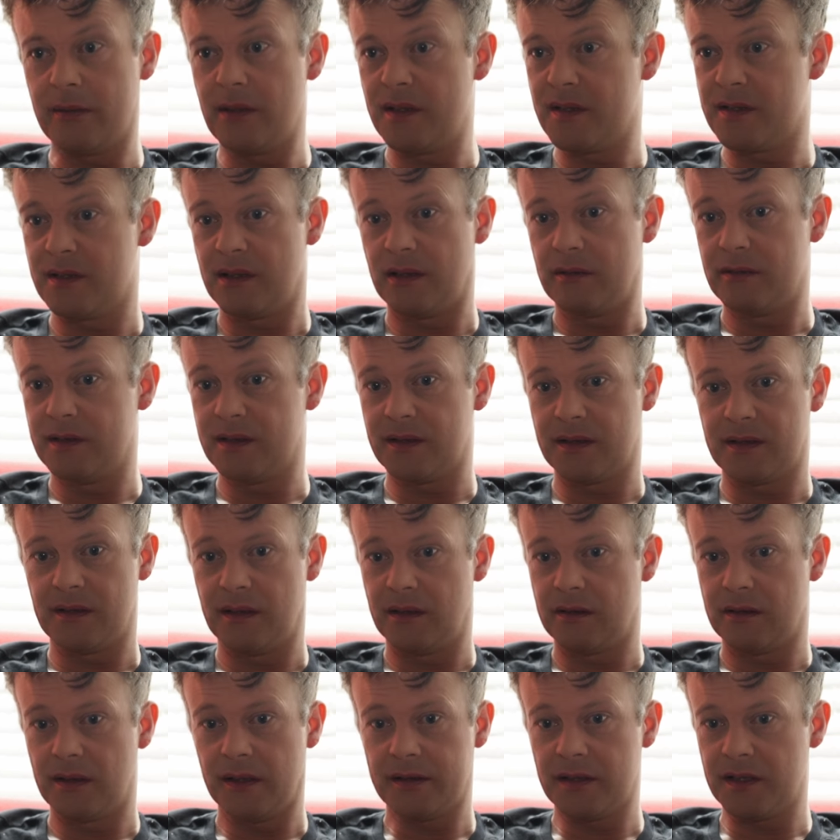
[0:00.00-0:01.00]
hours, and
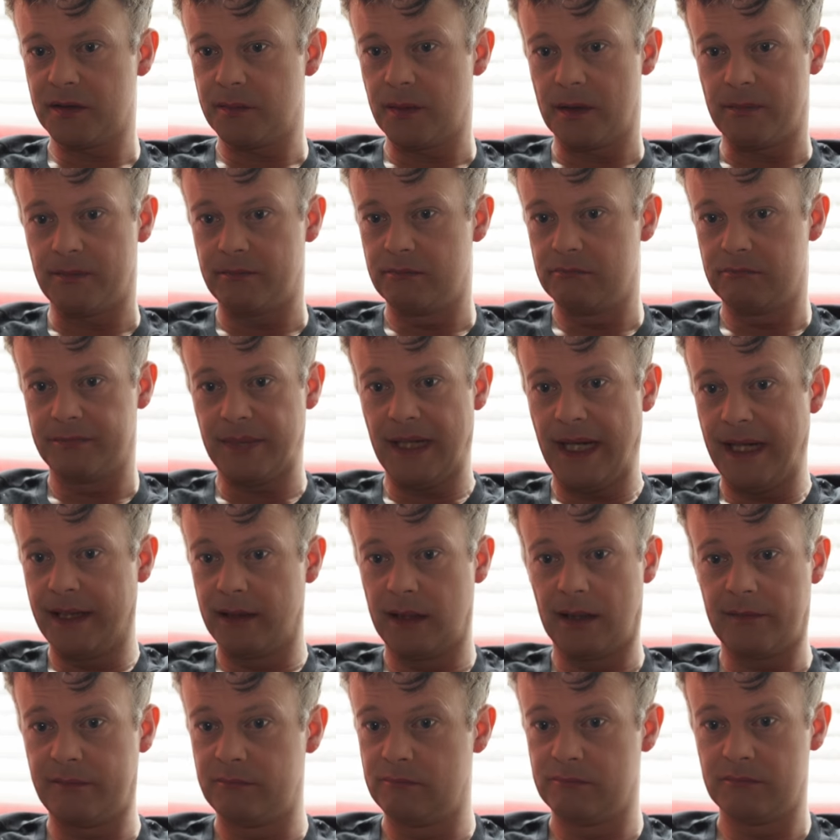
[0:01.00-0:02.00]
it just went by
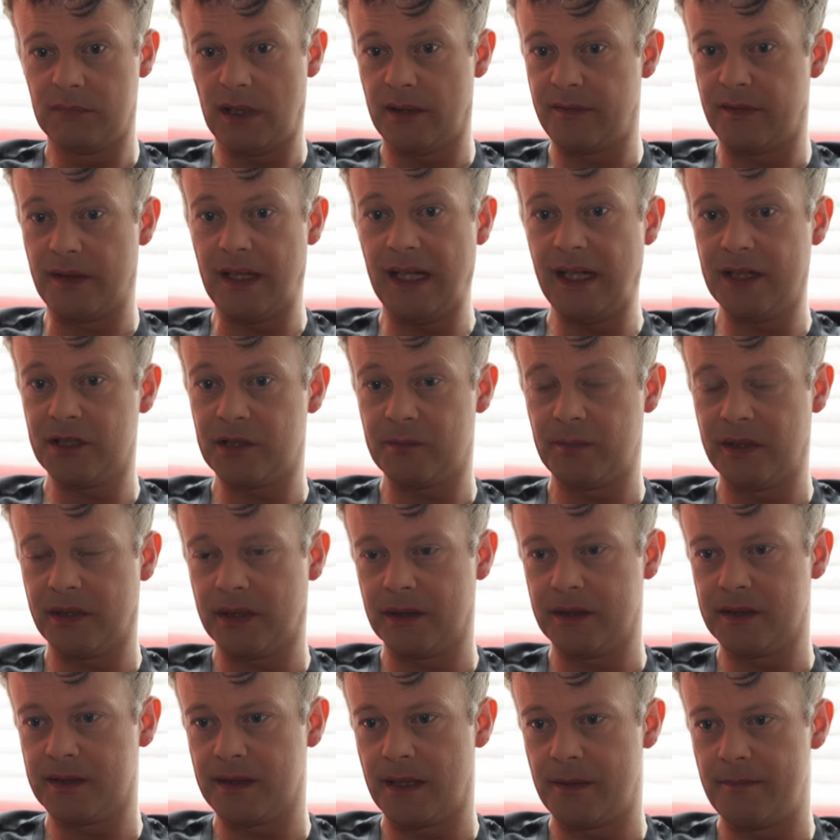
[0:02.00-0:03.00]
in a flash
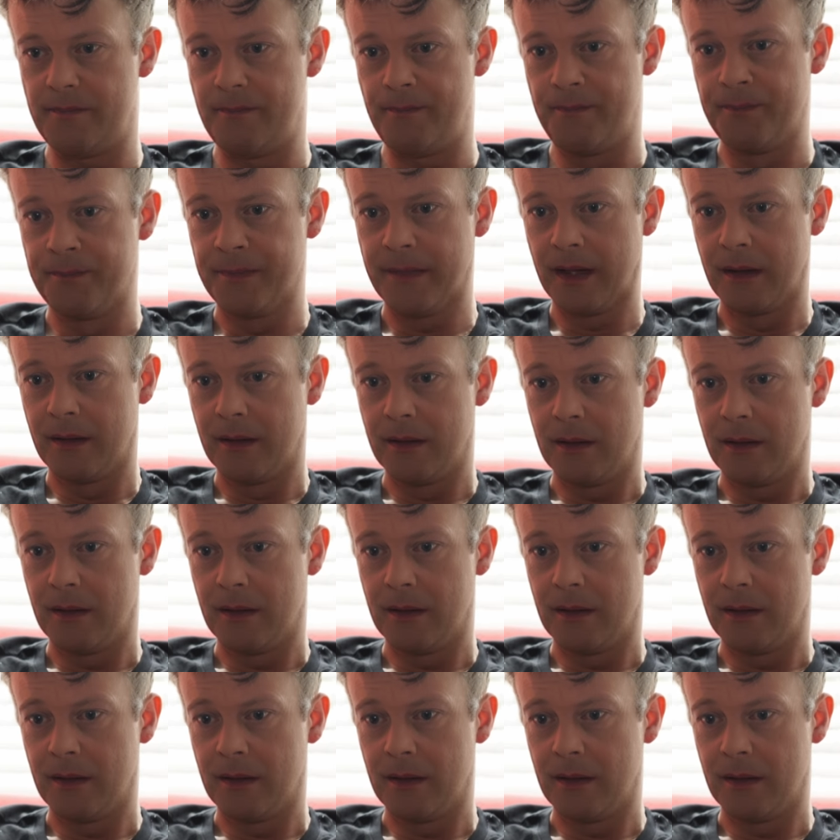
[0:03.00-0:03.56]
because the